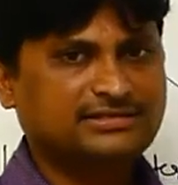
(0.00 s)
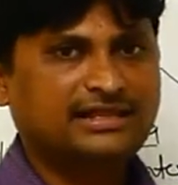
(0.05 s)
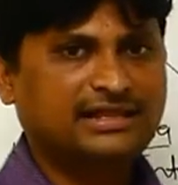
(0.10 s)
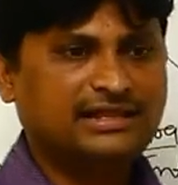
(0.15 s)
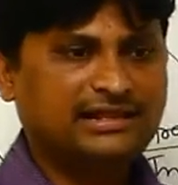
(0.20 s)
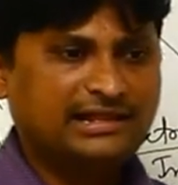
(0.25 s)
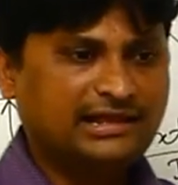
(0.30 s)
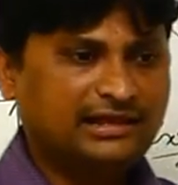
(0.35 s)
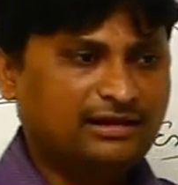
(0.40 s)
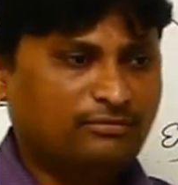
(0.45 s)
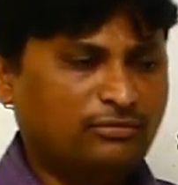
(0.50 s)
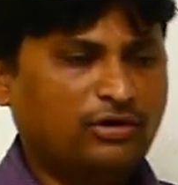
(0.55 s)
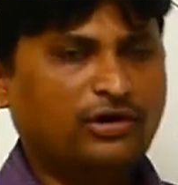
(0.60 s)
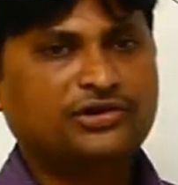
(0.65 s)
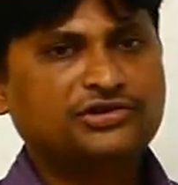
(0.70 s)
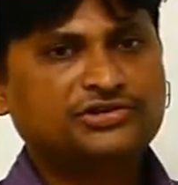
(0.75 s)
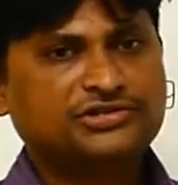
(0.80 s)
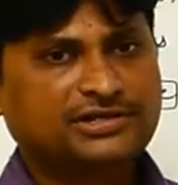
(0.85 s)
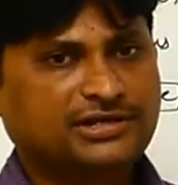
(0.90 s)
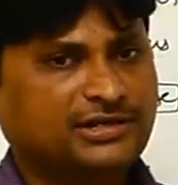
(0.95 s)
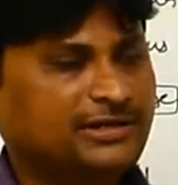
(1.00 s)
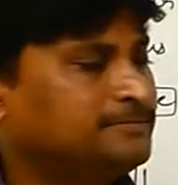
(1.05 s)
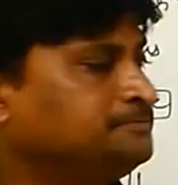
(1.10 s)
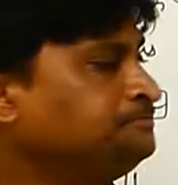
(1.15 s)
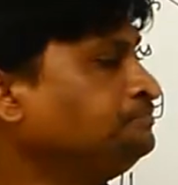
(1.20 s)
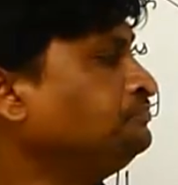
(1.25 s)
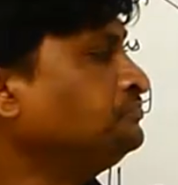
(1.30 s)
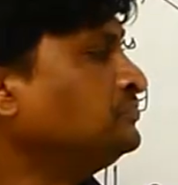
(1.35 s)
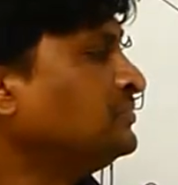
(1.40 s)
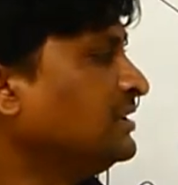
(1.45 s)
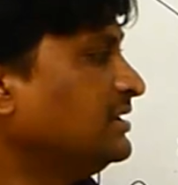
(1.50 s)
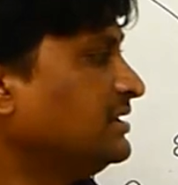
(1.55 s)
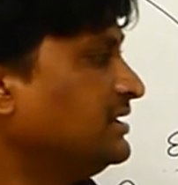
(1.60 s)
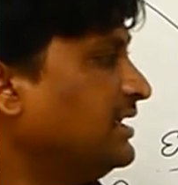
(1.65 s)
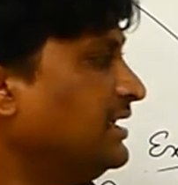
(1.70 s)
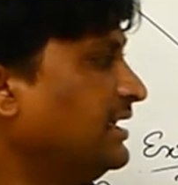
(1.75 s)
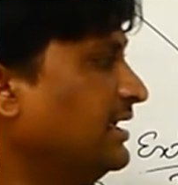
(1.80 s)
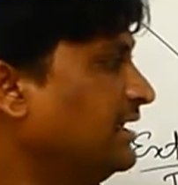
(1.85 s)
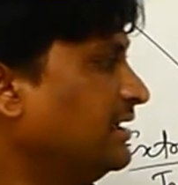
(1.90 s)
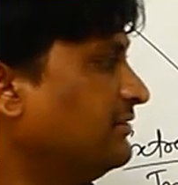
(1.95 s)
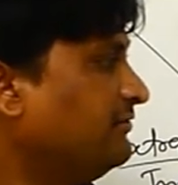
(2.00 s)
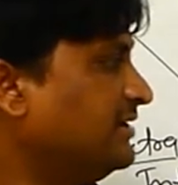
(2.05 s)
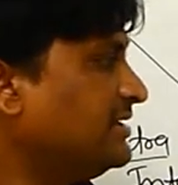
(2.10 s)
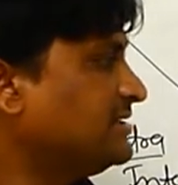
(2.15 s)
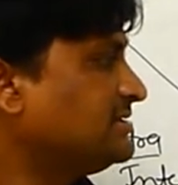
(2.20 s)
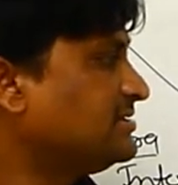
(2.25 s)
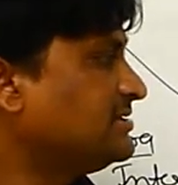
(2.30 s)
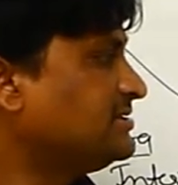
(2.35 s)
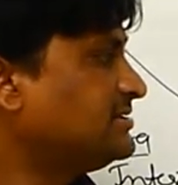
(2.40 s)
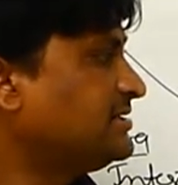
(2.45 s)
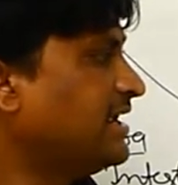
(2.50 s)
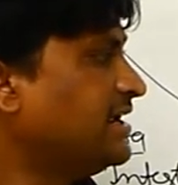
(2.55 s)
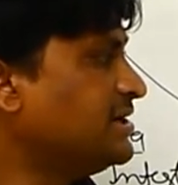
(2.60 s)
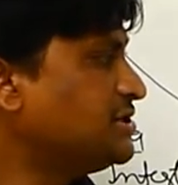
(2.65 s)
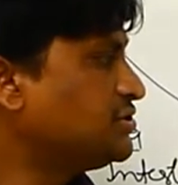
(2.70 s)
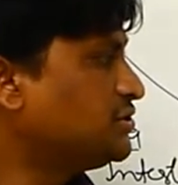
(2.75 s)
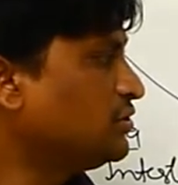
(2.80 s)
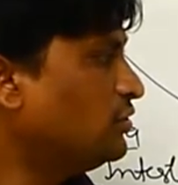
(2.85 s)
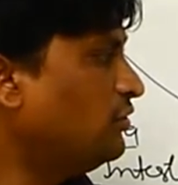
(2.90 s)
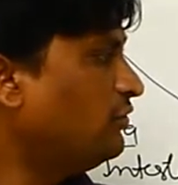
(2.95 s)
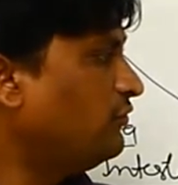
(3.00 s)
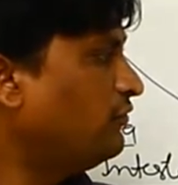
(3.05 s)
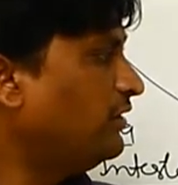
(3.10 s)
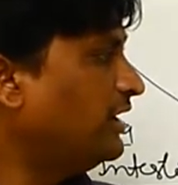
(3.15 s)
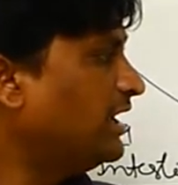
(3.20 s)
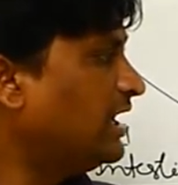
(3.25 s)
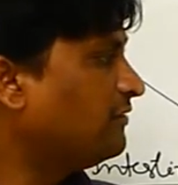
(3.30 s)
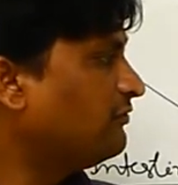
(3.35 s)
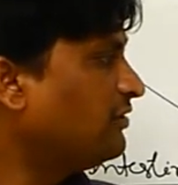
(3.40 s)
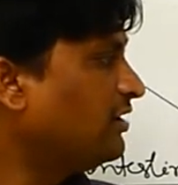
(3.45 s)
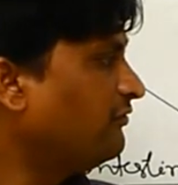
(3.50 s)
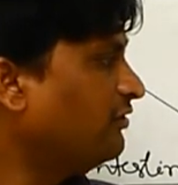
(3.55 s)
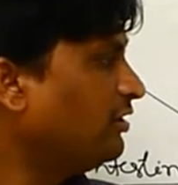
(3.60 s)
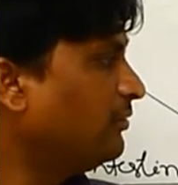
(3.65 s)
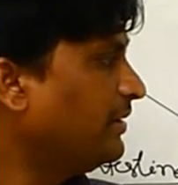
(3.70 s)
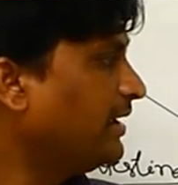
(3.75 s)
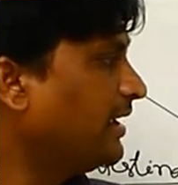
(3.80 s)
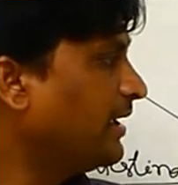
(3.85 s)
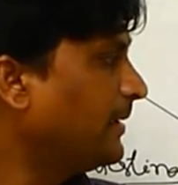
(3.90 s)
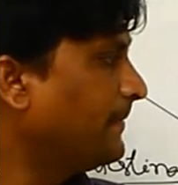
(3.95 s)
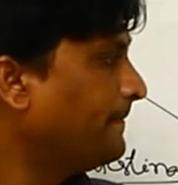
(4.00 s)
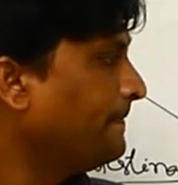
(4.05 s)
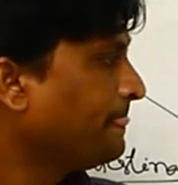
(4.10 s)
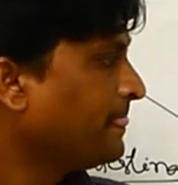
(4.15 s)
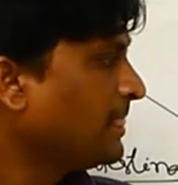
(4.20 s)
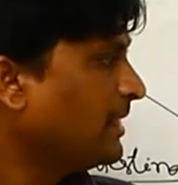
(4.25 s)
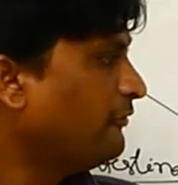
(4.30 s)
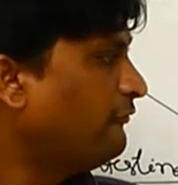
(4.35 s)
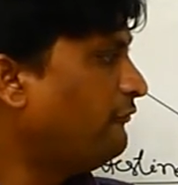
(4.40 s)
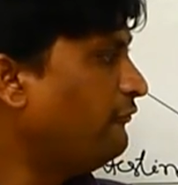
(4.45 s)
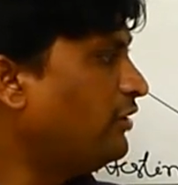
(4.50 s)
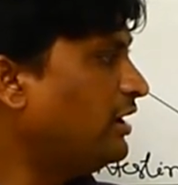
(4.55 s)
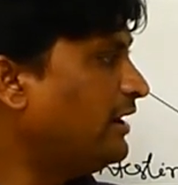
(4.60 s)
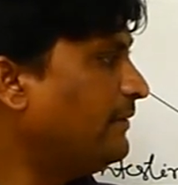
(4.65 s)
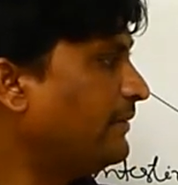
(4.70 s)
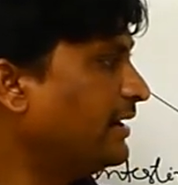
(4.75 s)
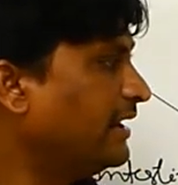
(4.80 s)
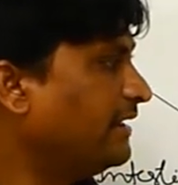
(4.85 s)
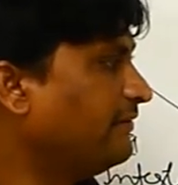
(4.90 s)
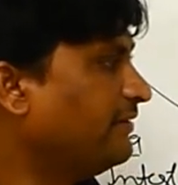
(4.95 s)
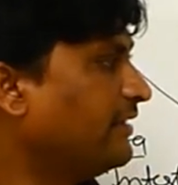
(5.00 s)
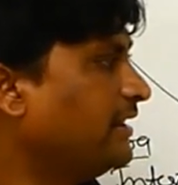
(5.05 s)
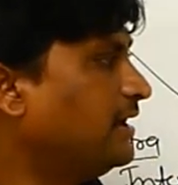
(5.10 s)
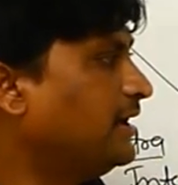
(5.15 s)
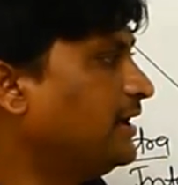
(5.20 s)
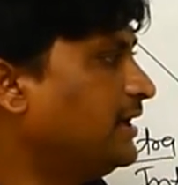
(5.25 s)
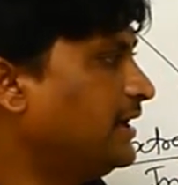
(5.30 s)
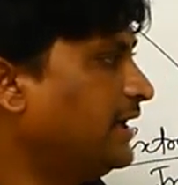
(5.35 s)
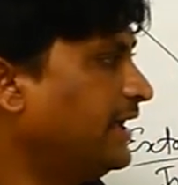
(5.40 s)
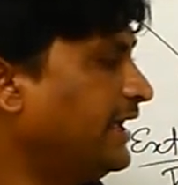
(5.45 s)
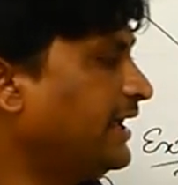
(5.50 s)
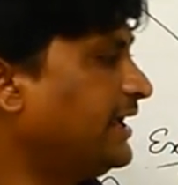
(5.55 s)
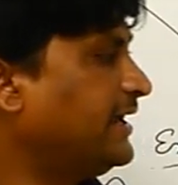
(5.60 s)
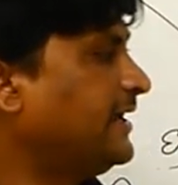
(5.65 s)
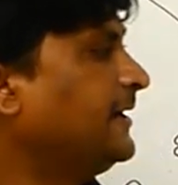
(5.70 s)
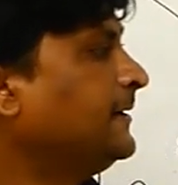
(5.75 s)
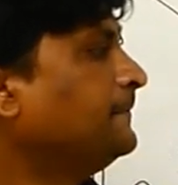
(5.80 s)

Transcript: Then the moisture, the first stage of larva will be formed in the egg.